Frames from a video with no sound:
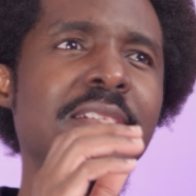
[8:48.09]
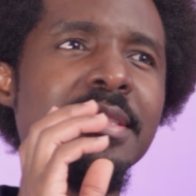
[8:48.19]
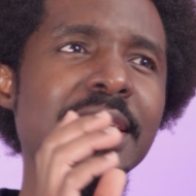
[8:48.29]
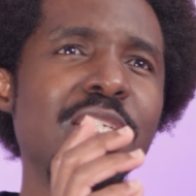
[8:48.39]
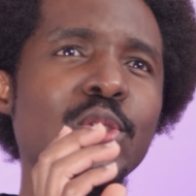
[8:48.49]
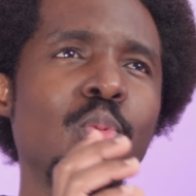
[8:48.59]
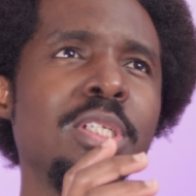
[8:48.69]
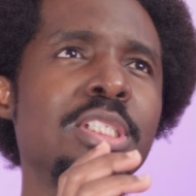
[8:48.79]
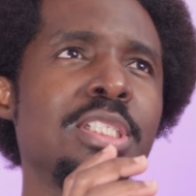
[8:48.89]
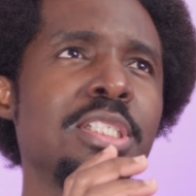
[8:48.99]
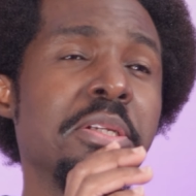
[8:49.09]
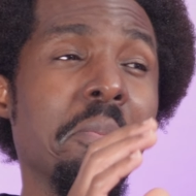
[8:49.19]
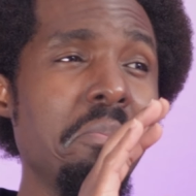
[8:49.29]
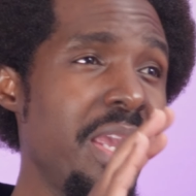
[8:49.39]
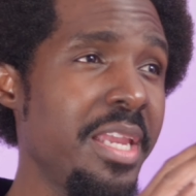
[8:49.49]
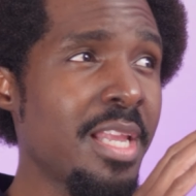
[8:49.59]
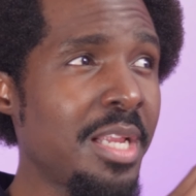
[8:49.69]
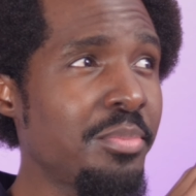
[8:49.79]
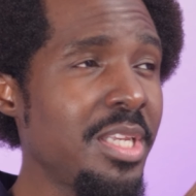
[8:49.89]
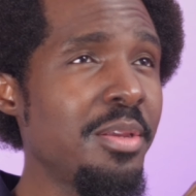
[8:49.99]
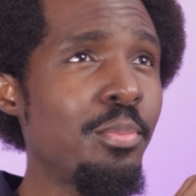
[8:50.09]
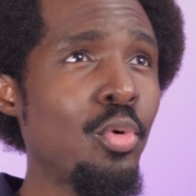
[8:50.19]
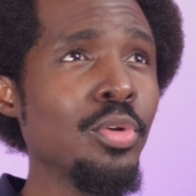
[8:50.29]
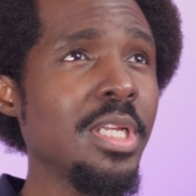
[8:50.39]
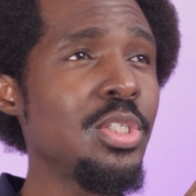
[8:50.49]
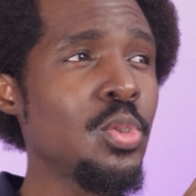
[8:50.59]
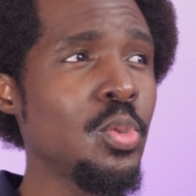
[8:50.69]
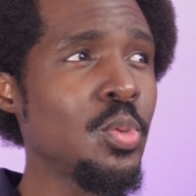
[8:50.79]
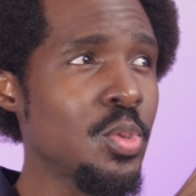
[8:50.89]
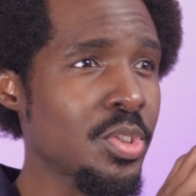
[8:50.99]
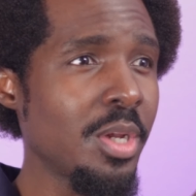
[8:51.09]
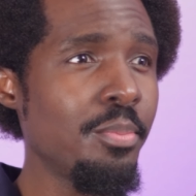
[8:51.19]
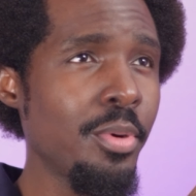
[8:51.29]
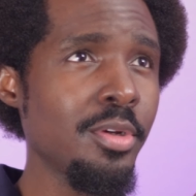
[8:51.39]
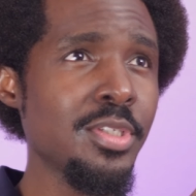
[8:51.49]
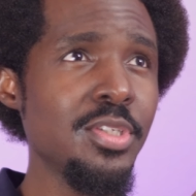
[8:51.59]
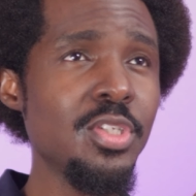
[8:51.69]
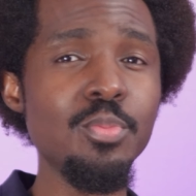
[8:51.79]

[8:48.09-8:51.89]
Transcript: things which may not be important to some persons,